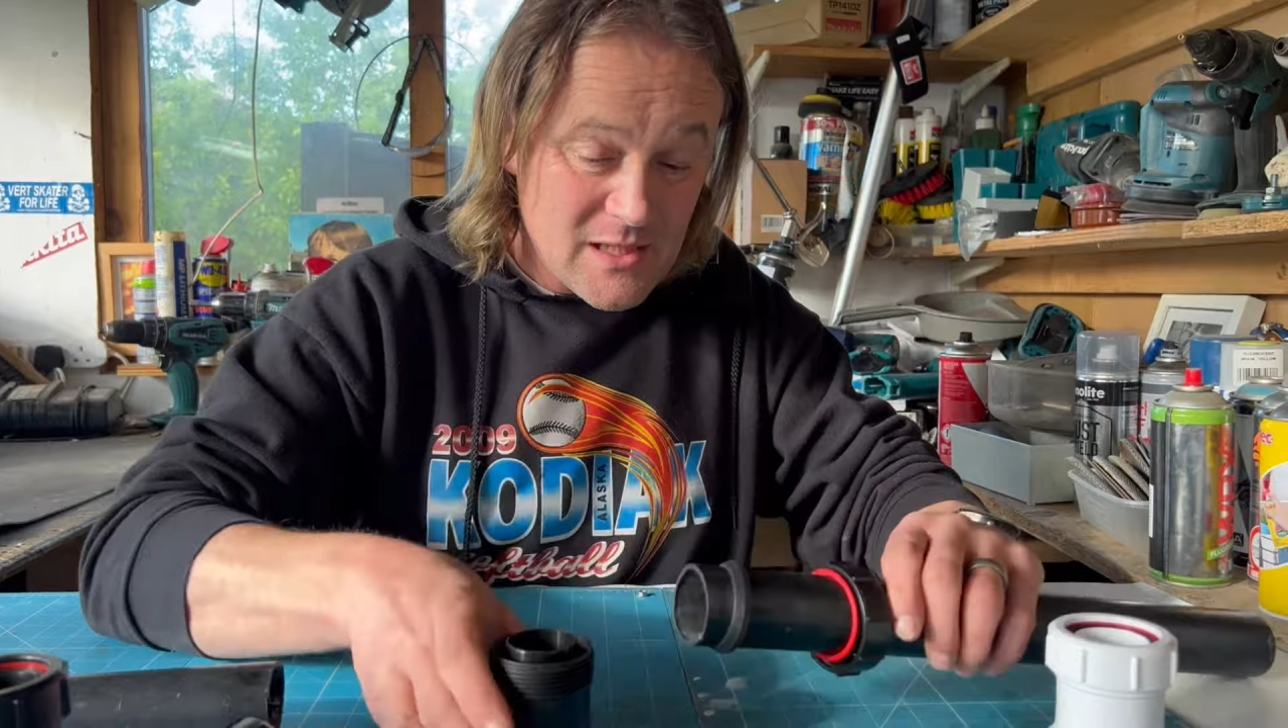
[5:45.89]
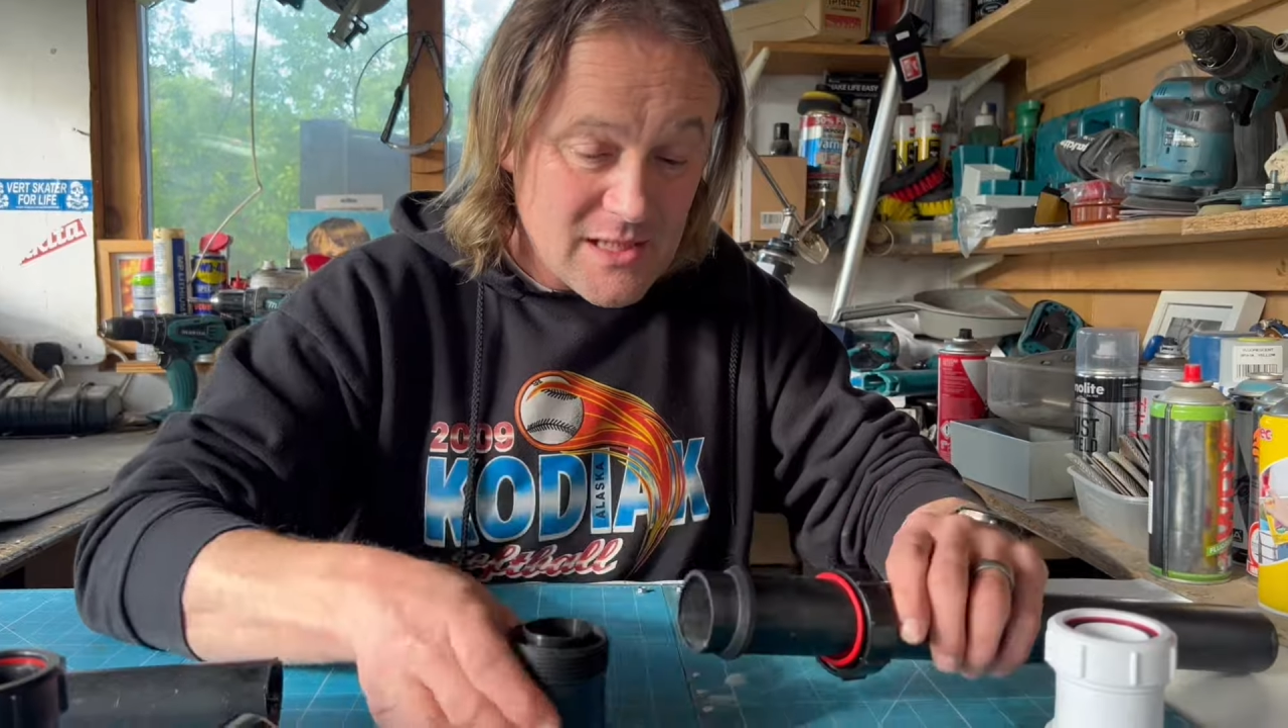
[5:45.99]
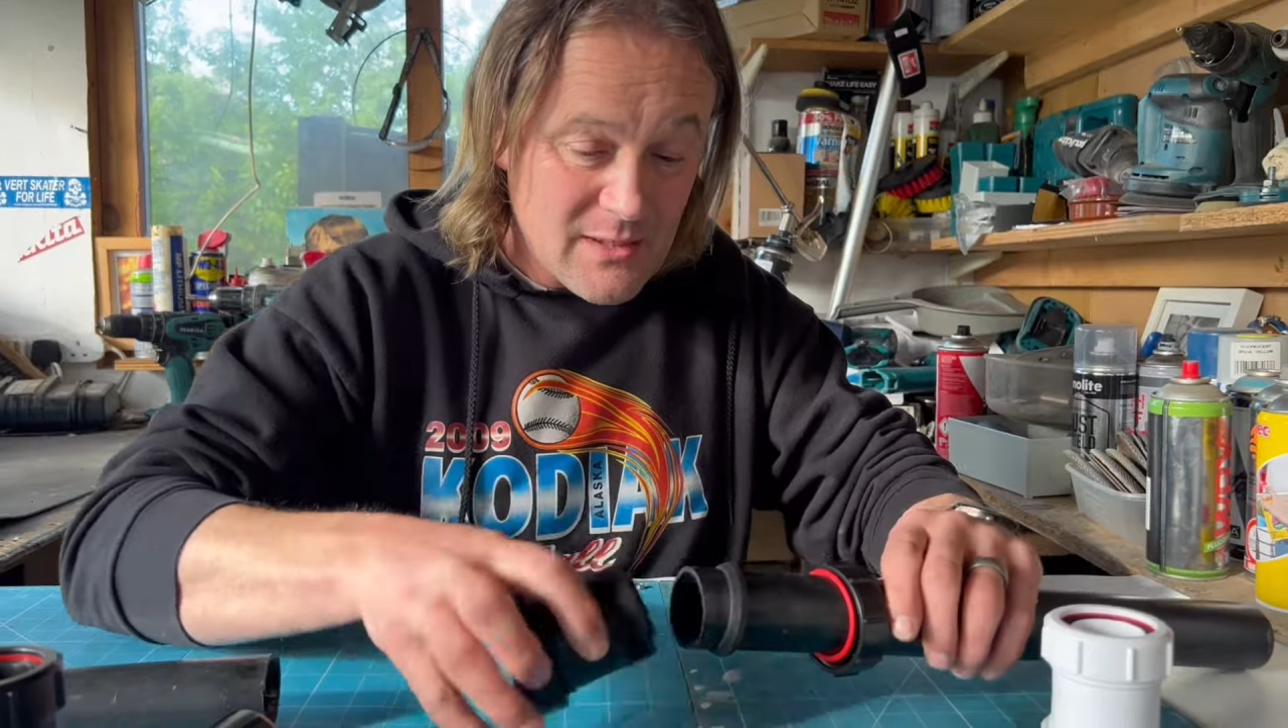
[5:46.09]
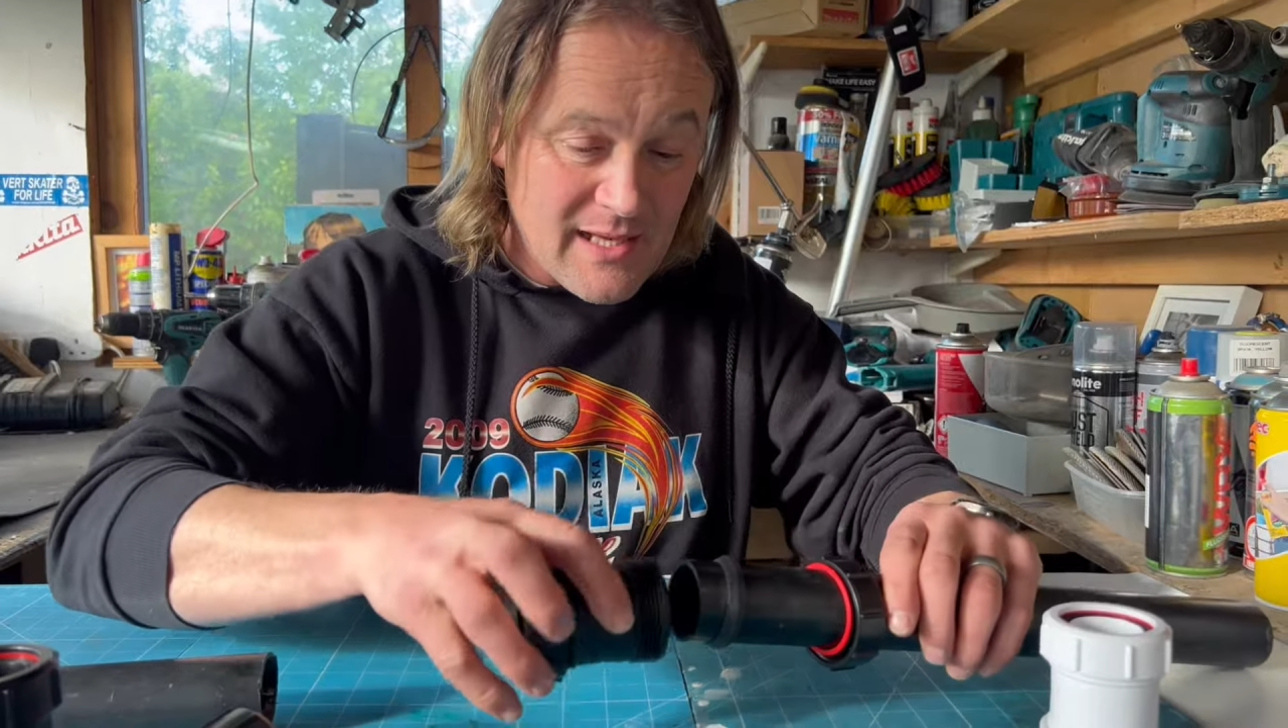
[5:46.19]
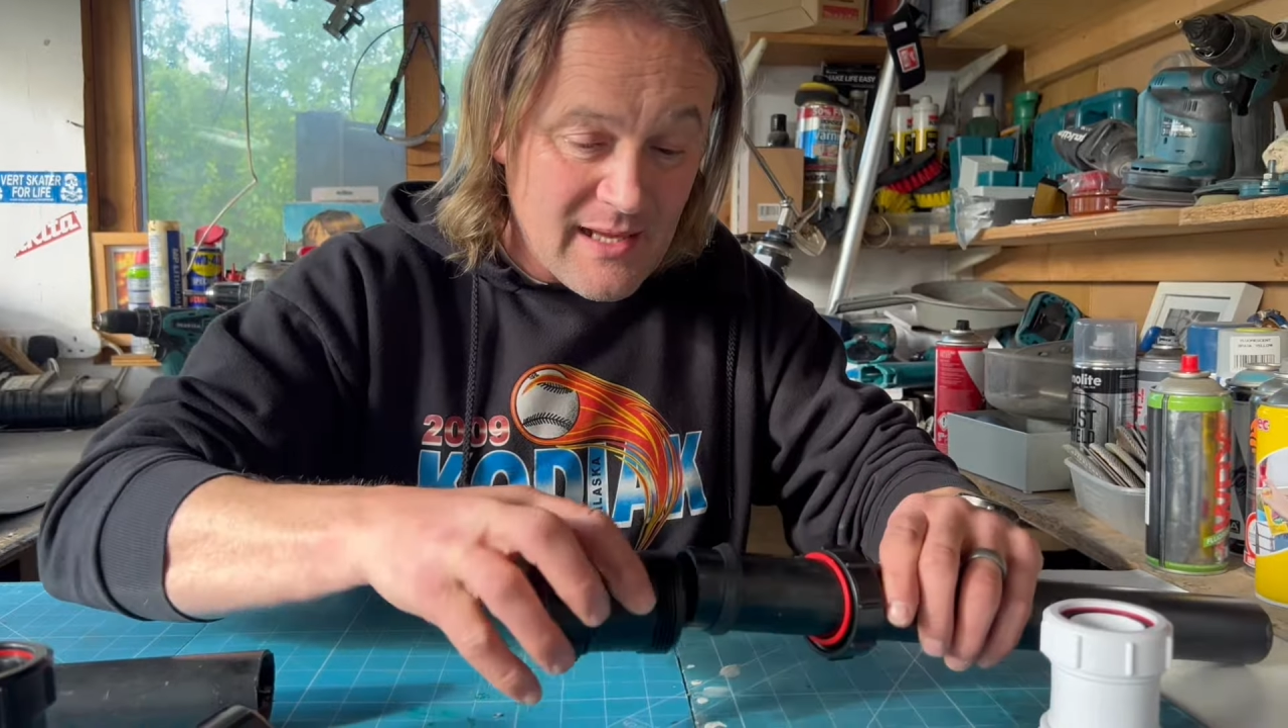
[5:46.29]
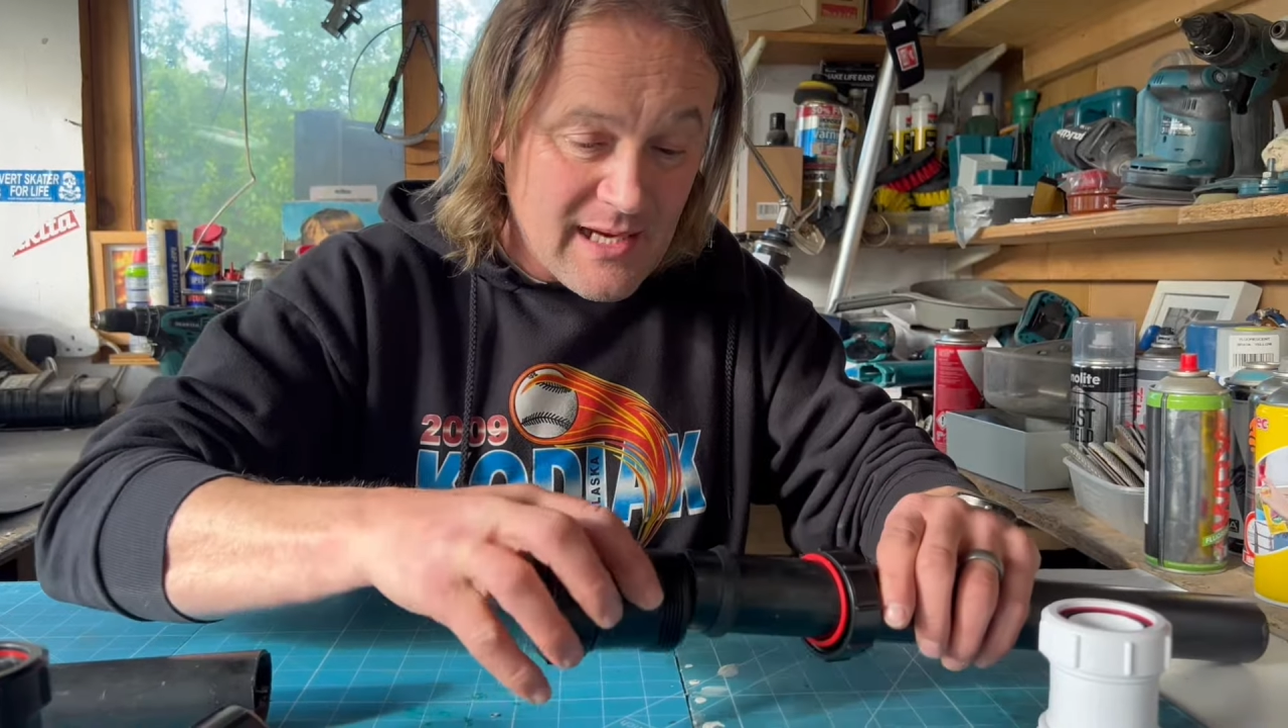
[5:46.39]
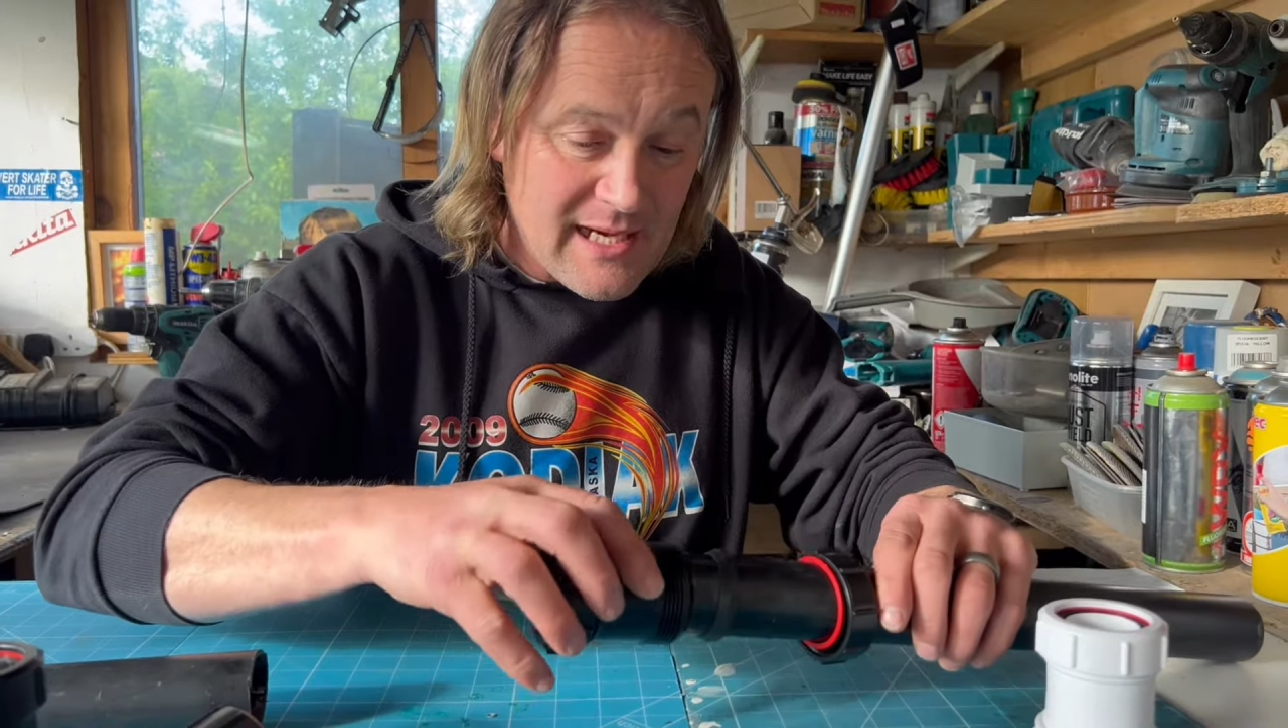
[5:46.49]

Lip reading: So we'll get that